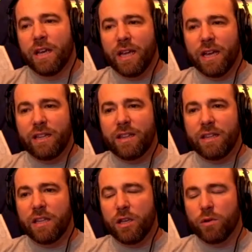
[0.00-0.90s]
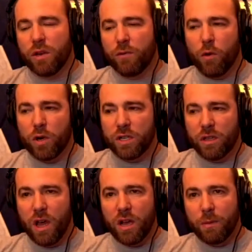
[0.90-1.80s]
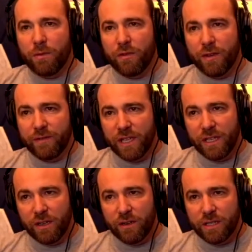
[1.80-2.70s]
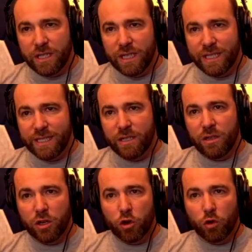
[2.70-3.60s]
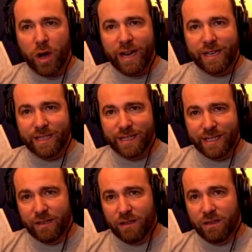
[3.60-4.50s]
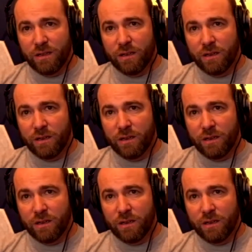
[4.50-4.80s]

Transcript: anything that you can afford to lock up for 15 years is still a great deal,